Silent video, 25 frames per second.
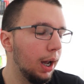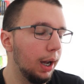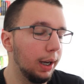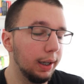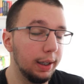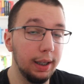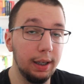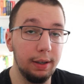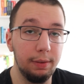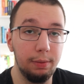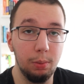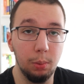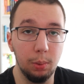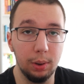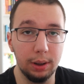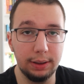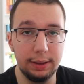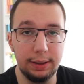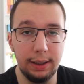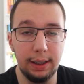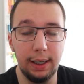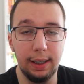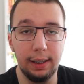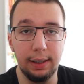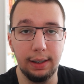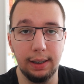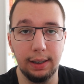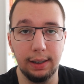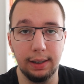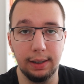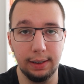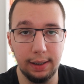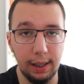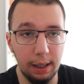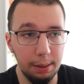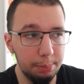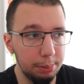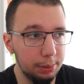Again, if you want to see that
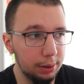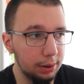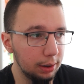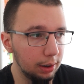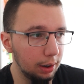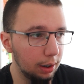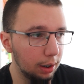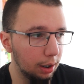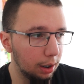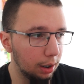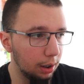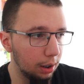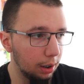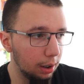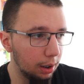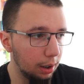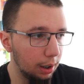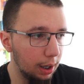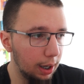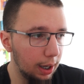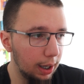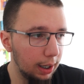in depth, uh,